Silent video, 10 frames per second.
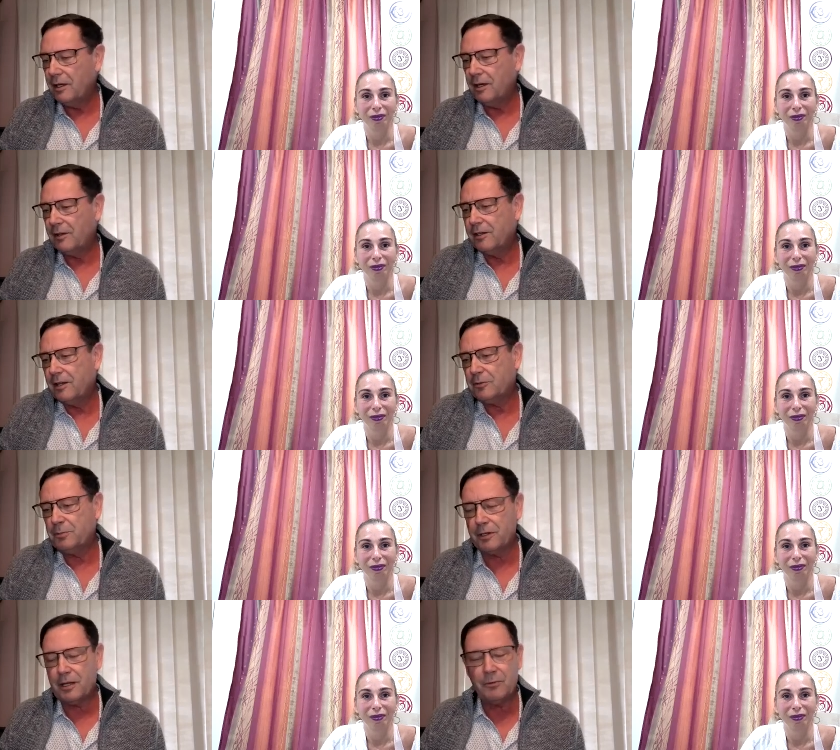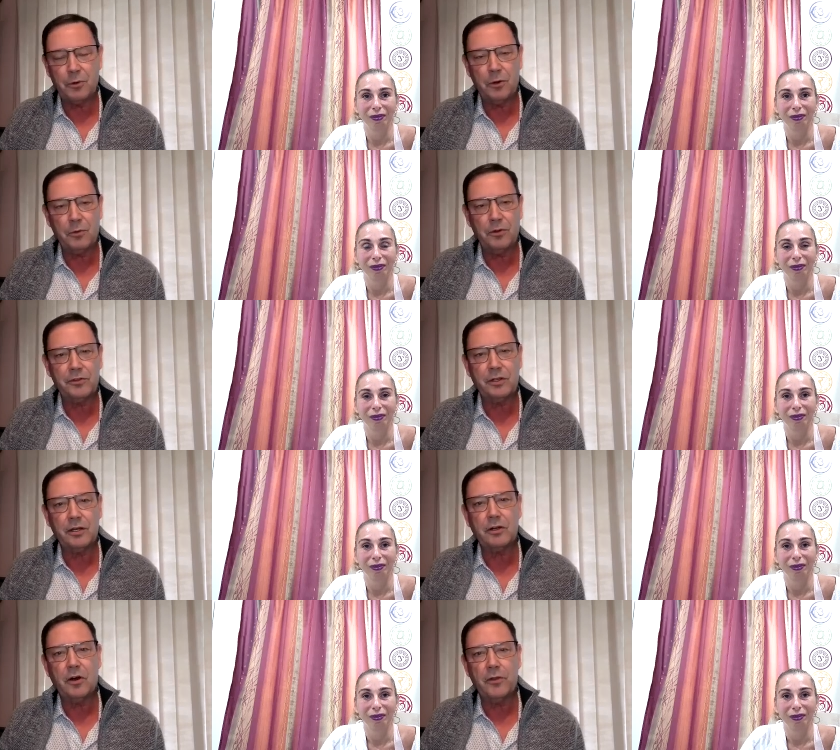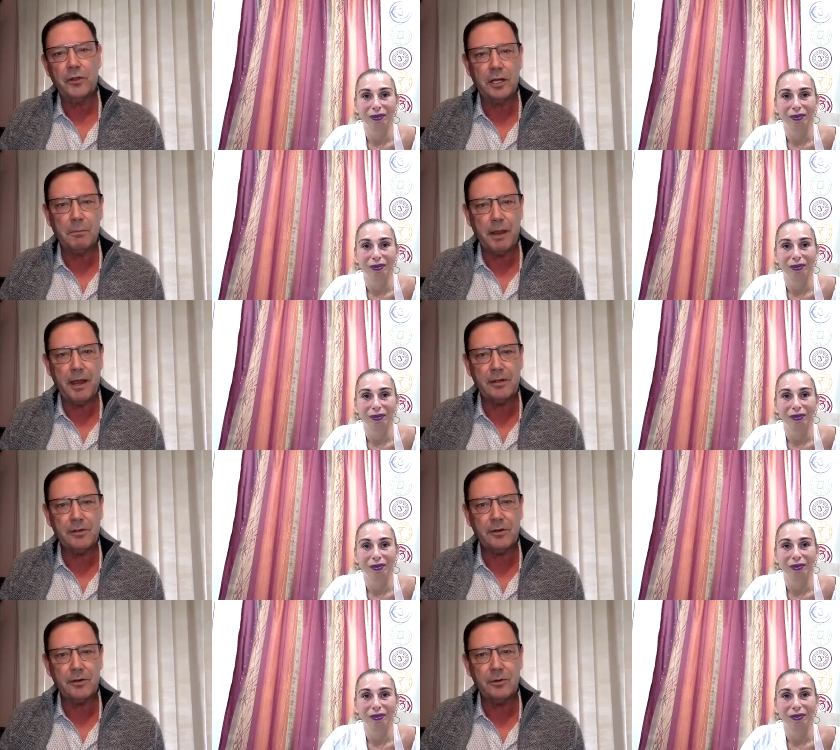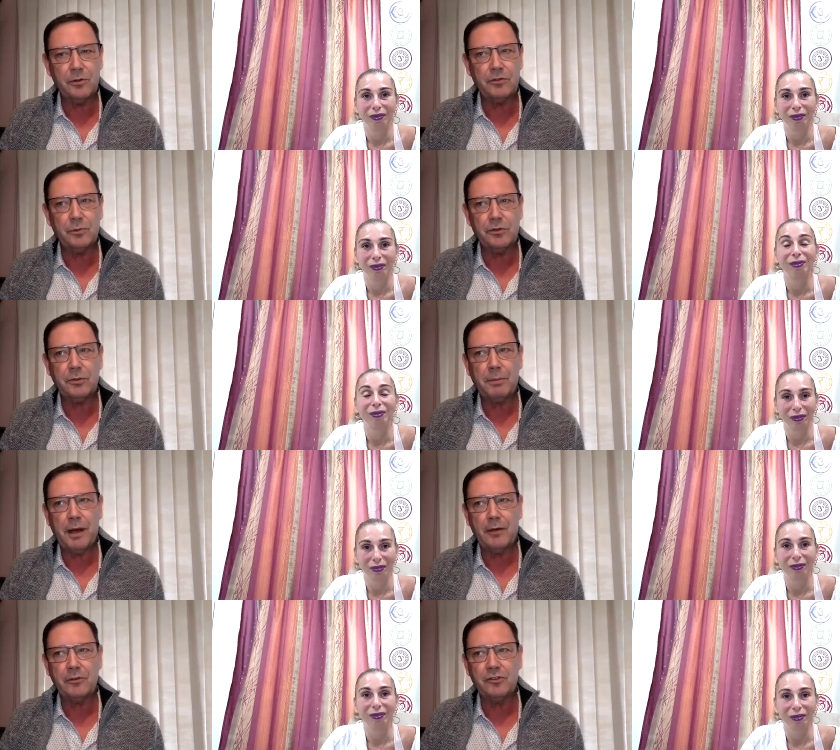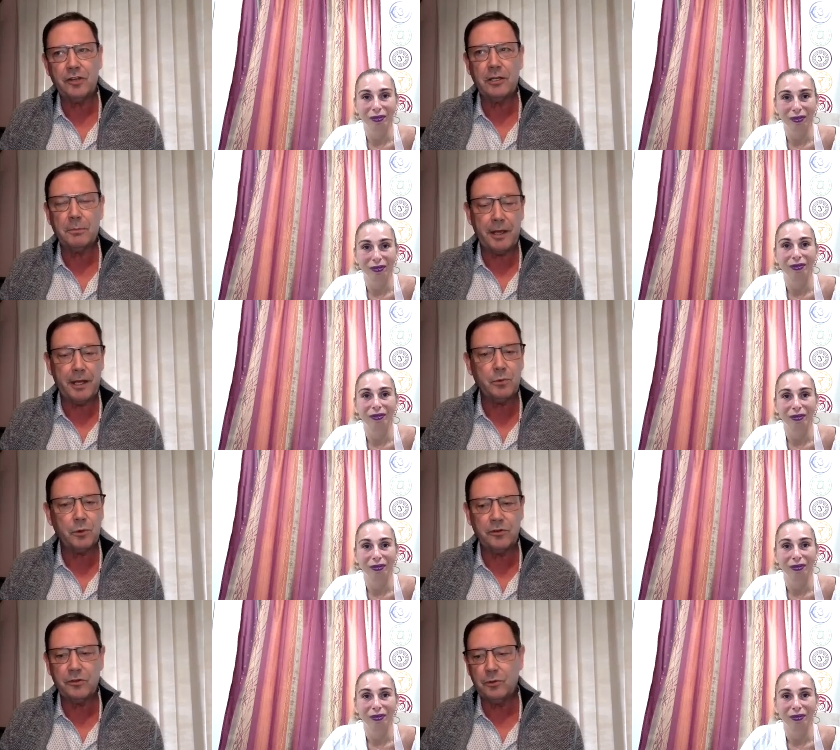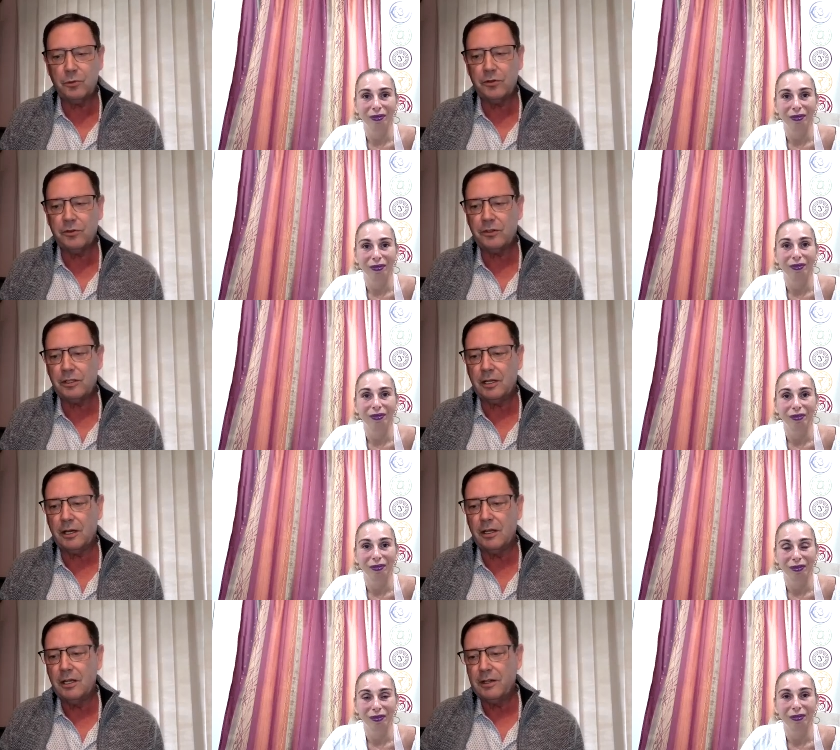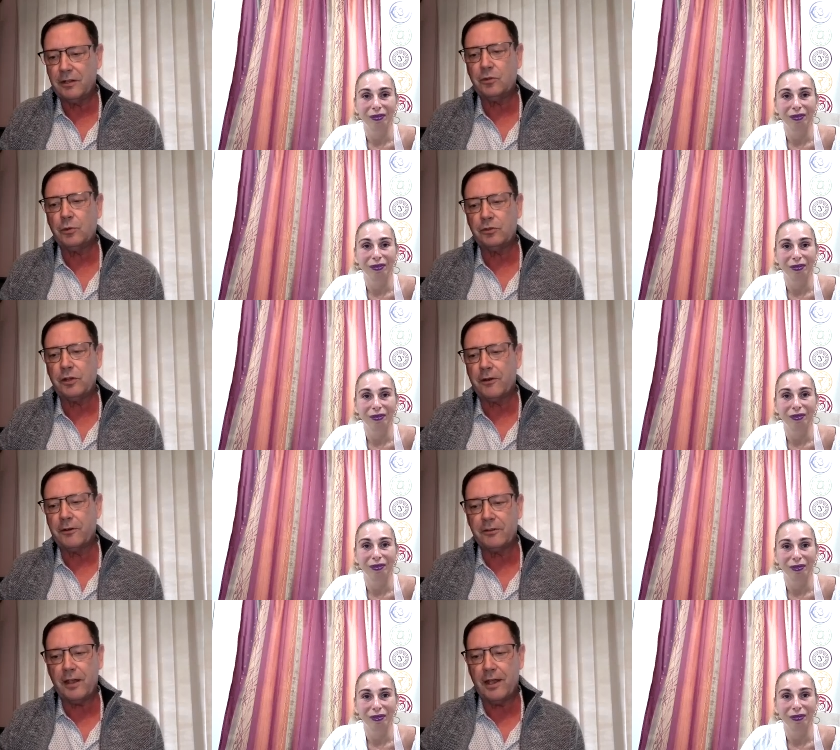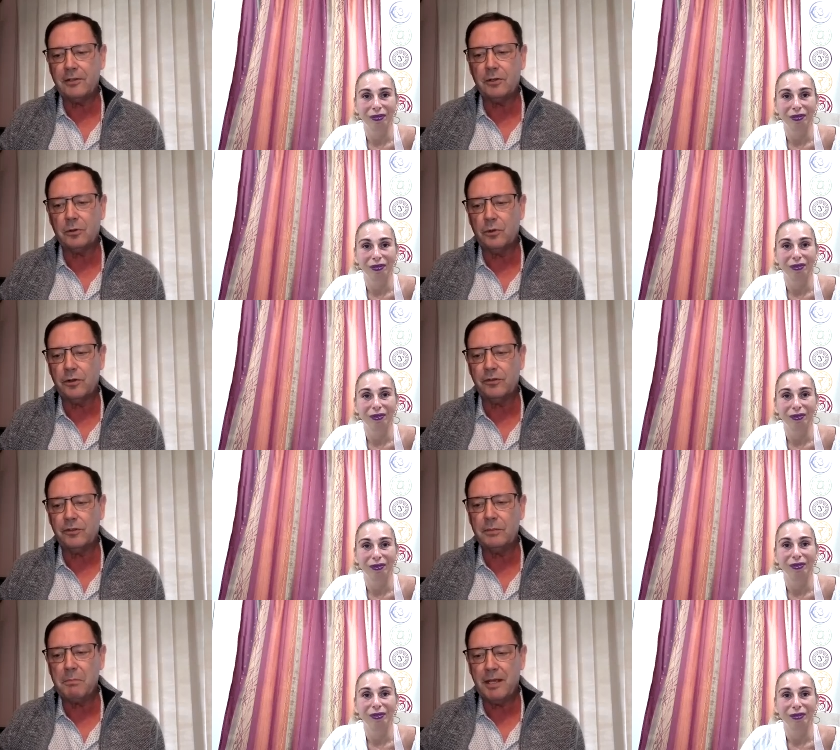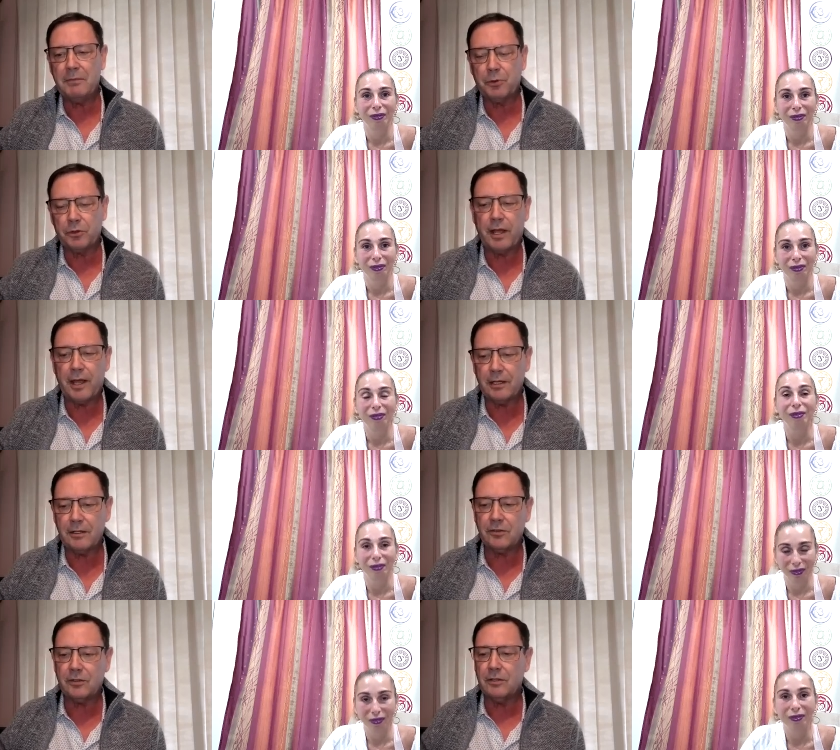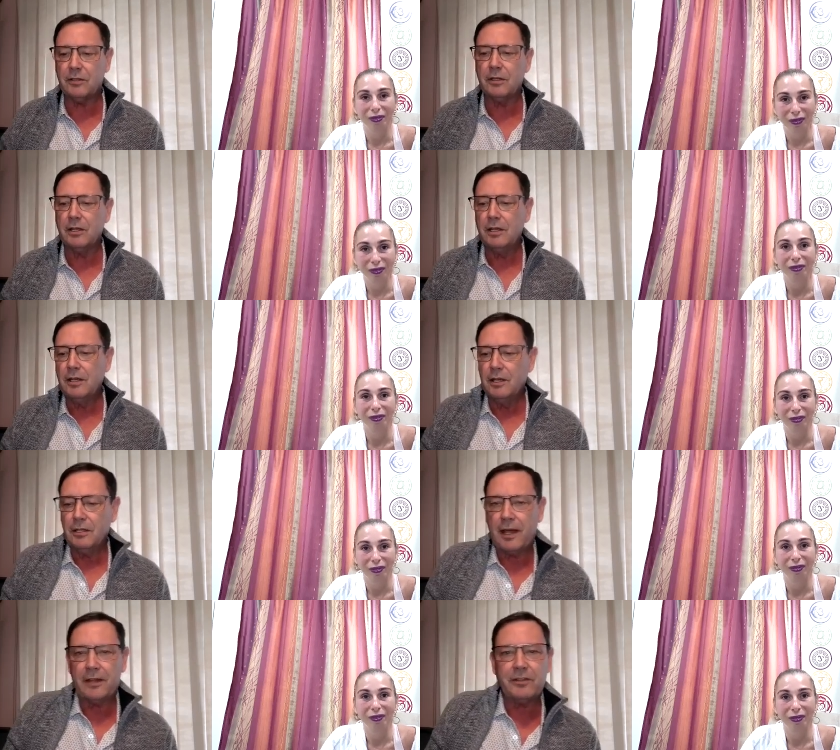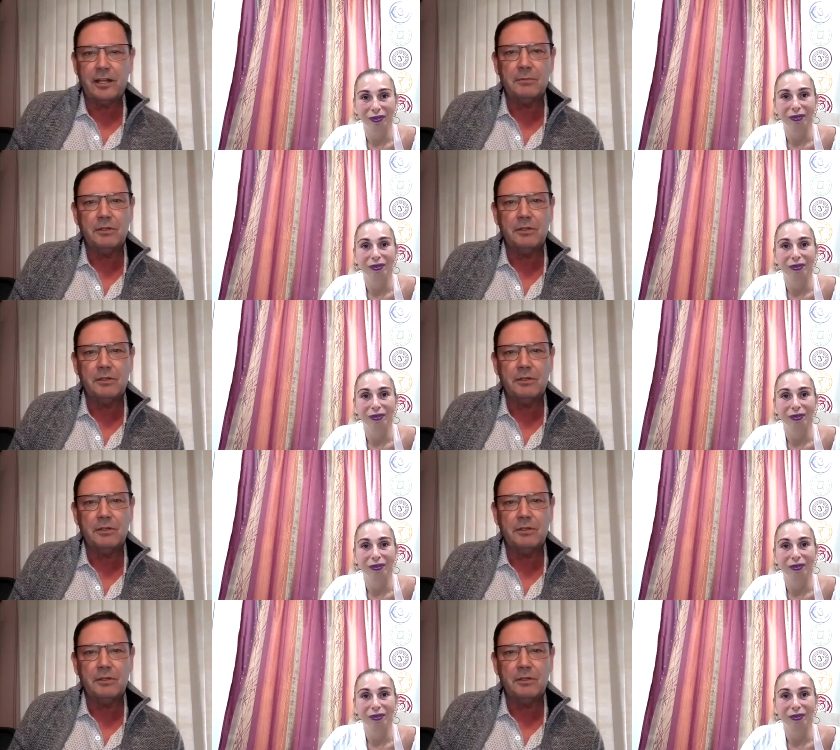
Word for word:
Speaker 1: Uh, the next book I wrote was uh, called The Commander, which was about Jacob Edwards, who was the, uh, next to his daughter, Daniel, was the main protagonist in the Last